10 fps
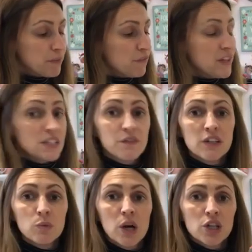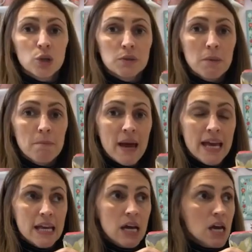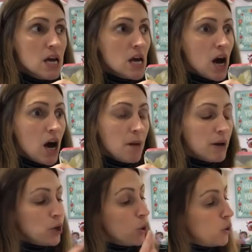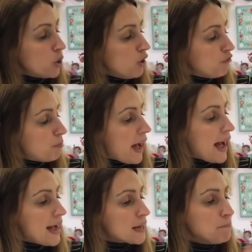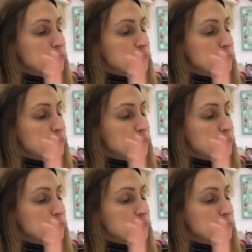a face-to-face workshop to make an oilcloth bag.